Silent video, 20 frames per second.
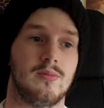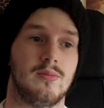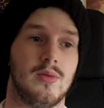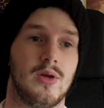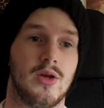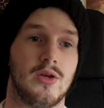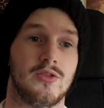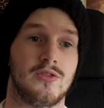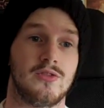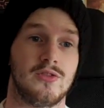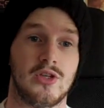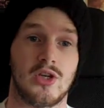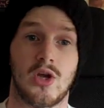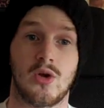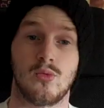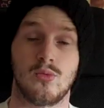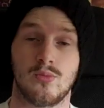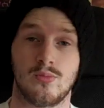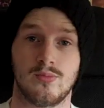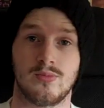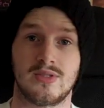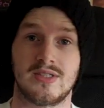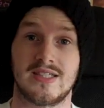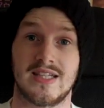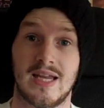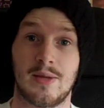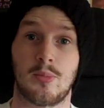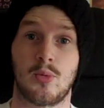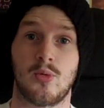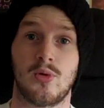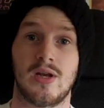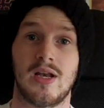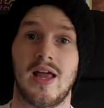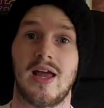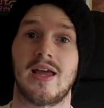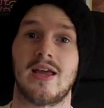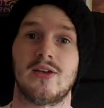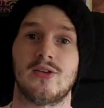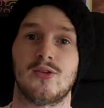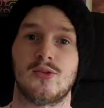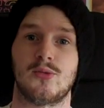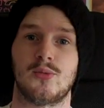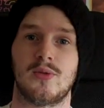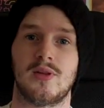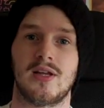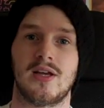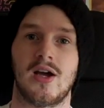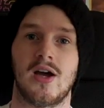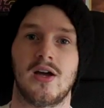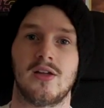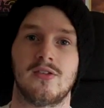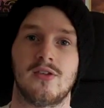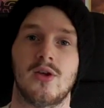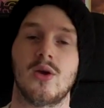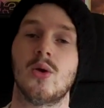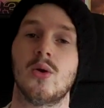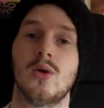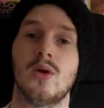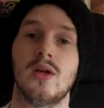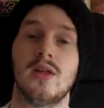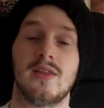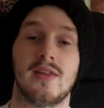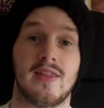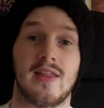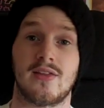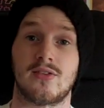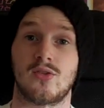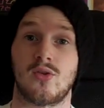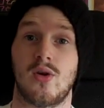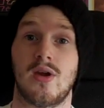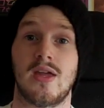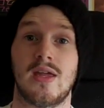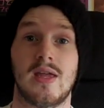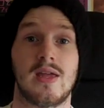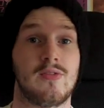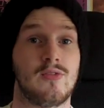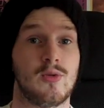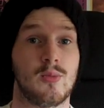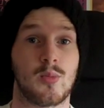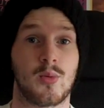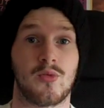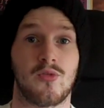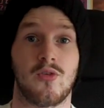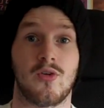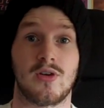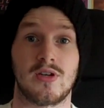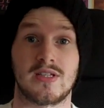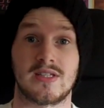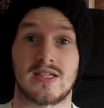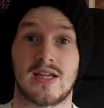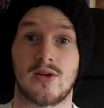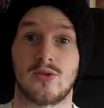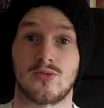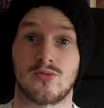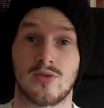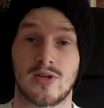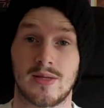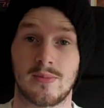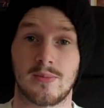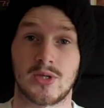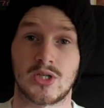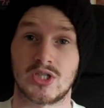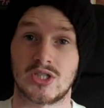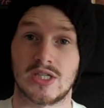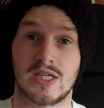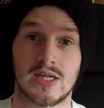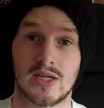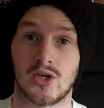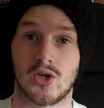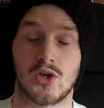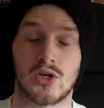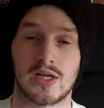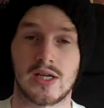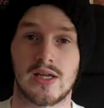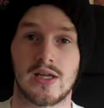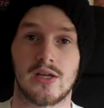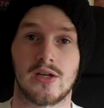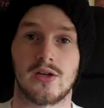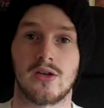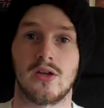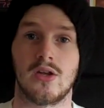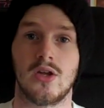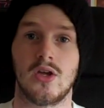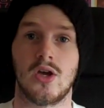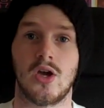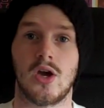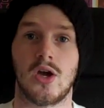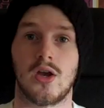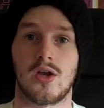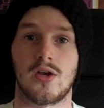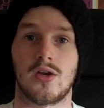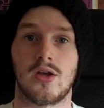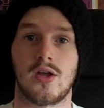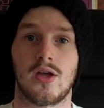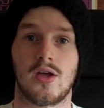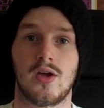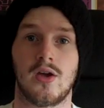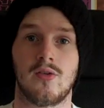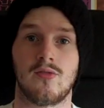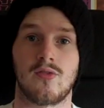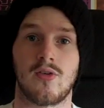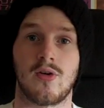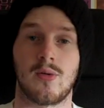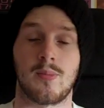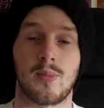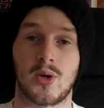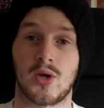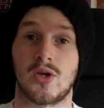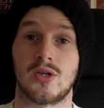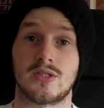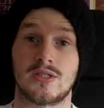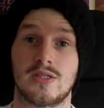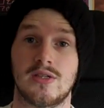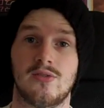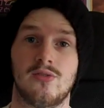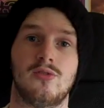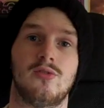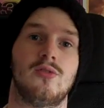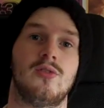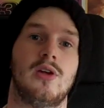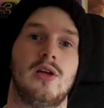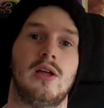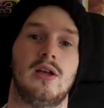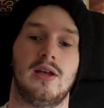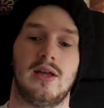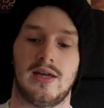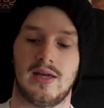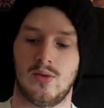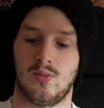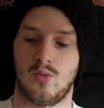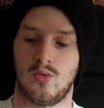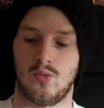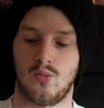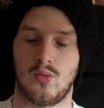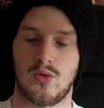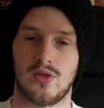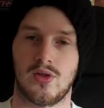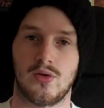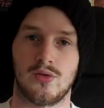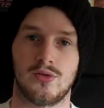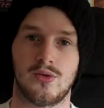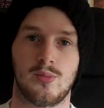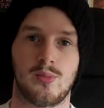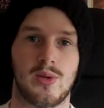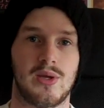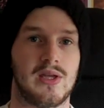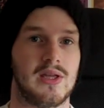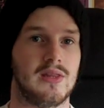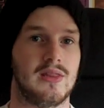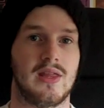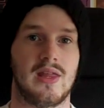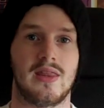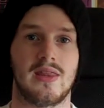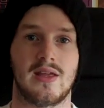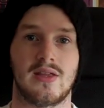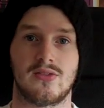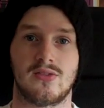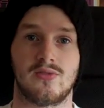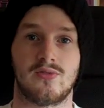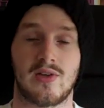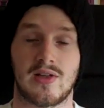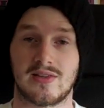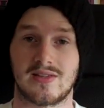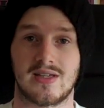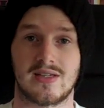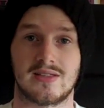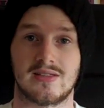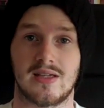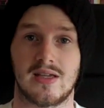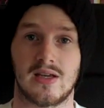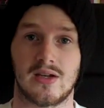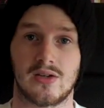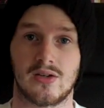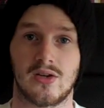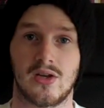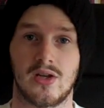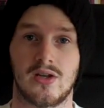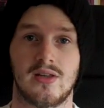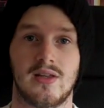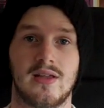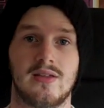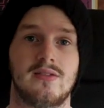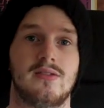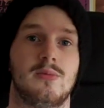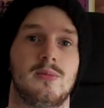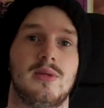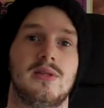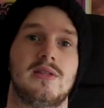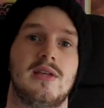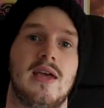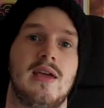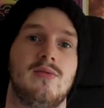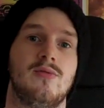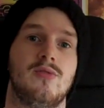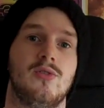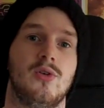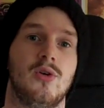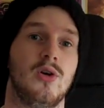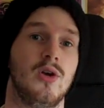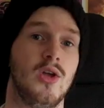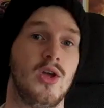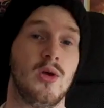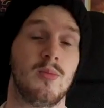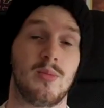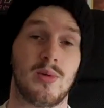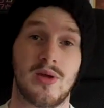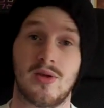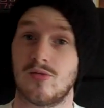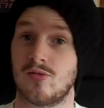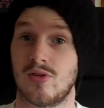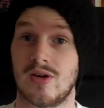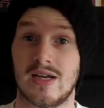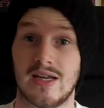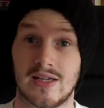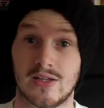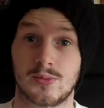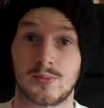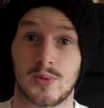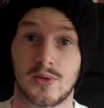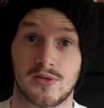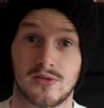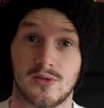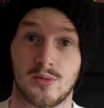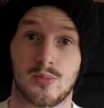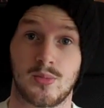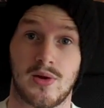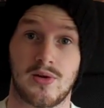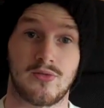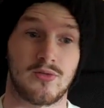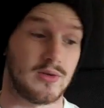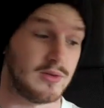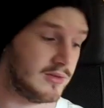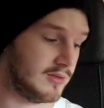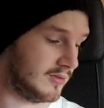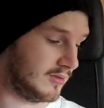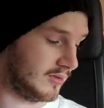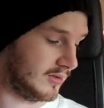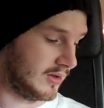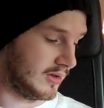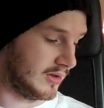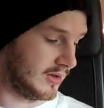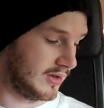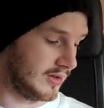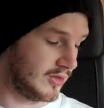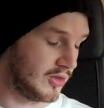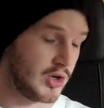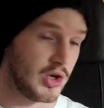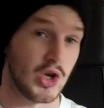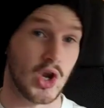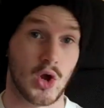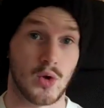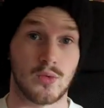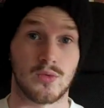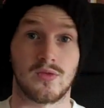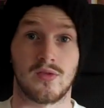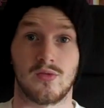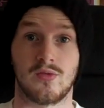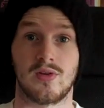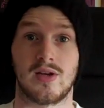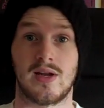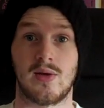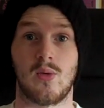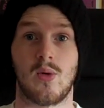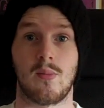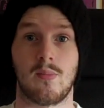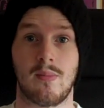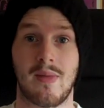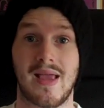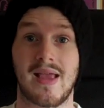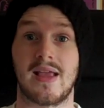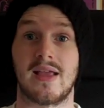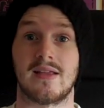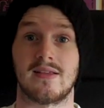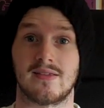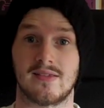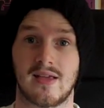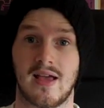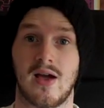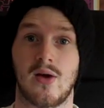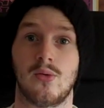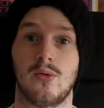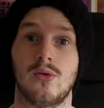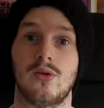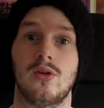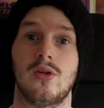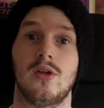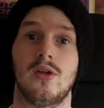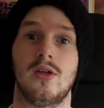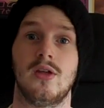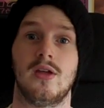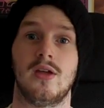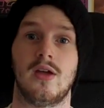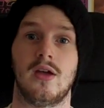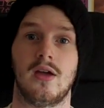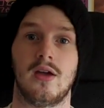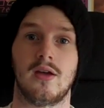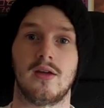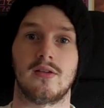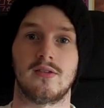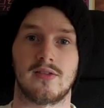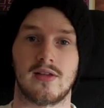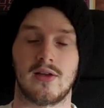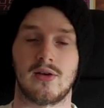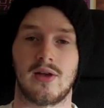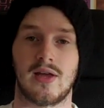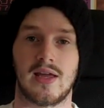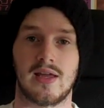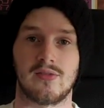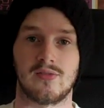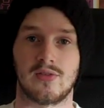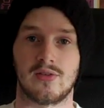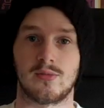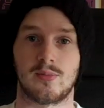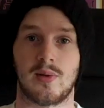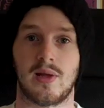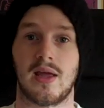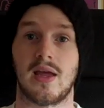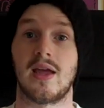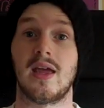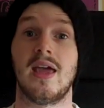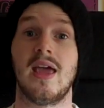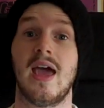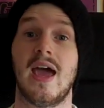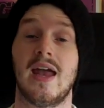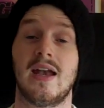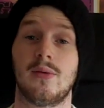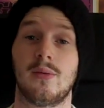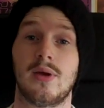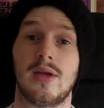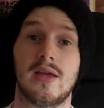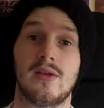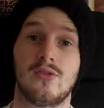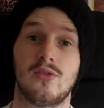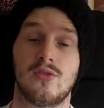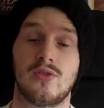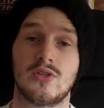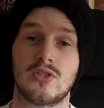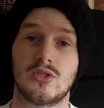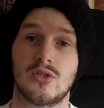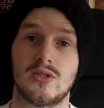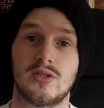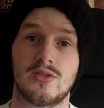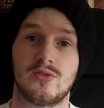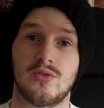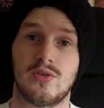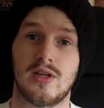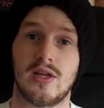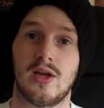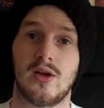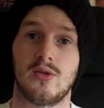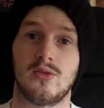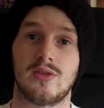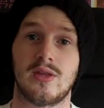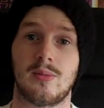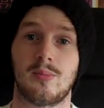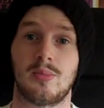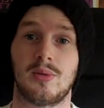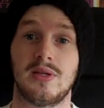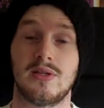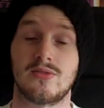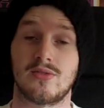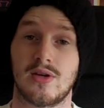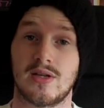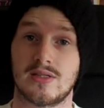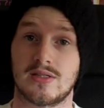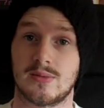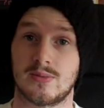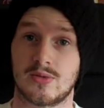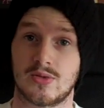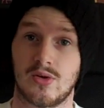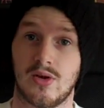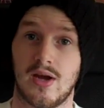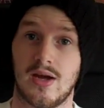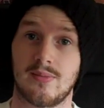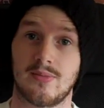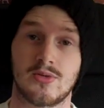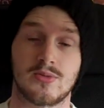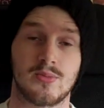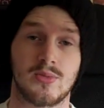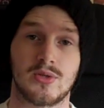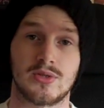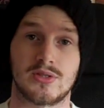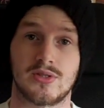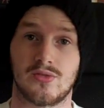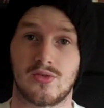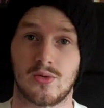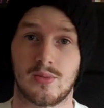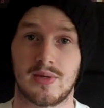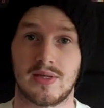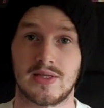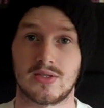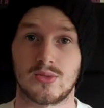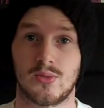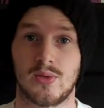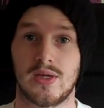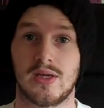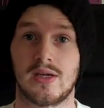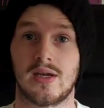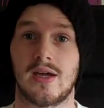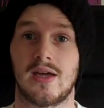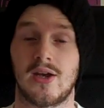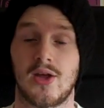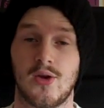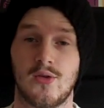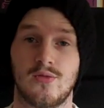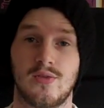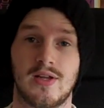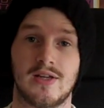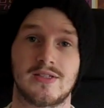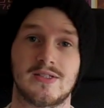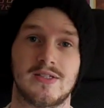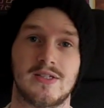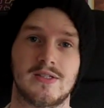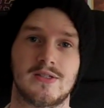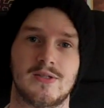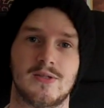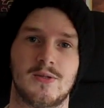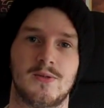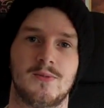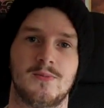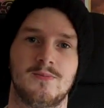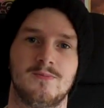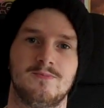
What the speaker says: as, you know, slippery like it does with legato, then that's great. If you prefer it to sound really machine gunny and very percussive like it would with alternate picking, then that's fantastic, and that's something to aim for. But really, it's personal preference. The notes are really what make it sound like Yngwie's playing. Anyway, if you've enjoyed this video, then please rate and subscribe. There's more stuff coming each week, and hopefully I'll see you soon.